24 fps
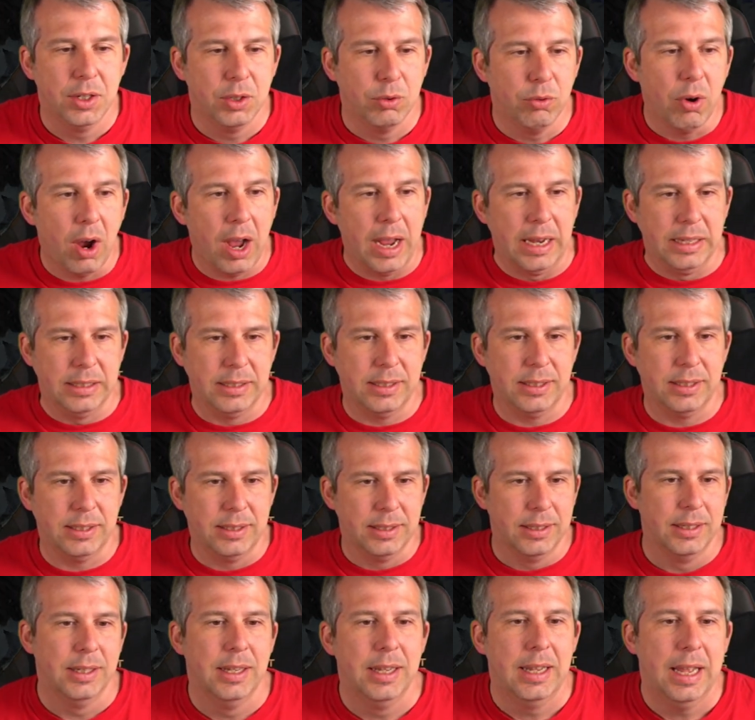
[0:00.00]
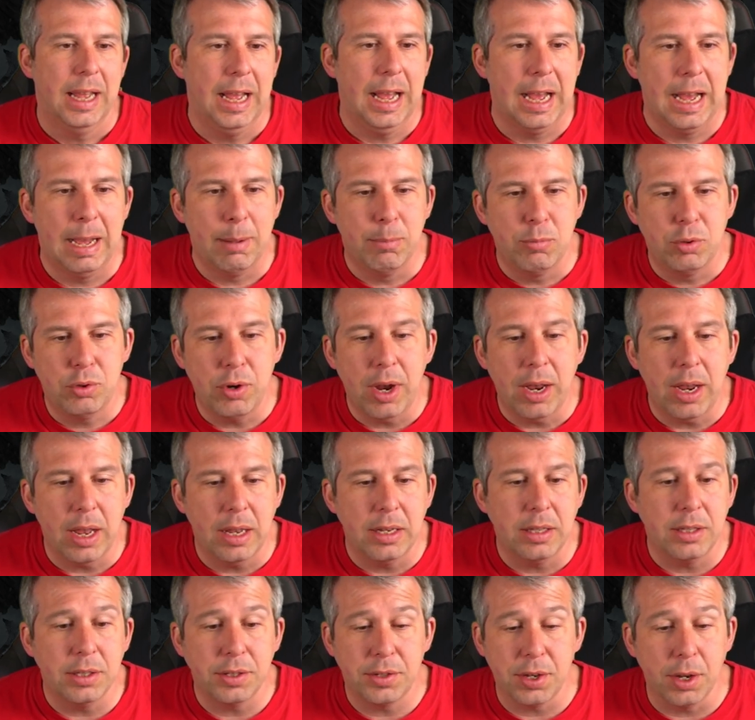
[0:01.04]
Right. So
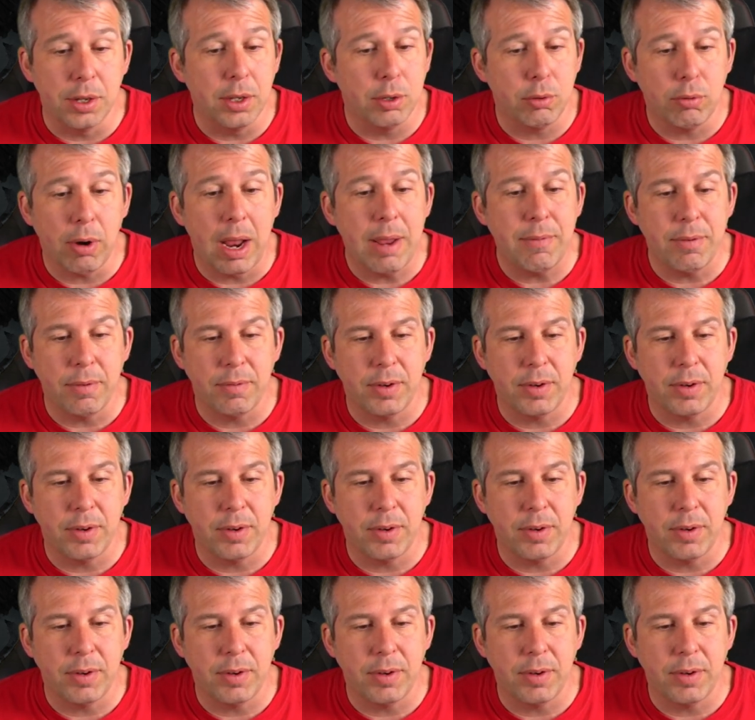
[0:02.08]
the Grave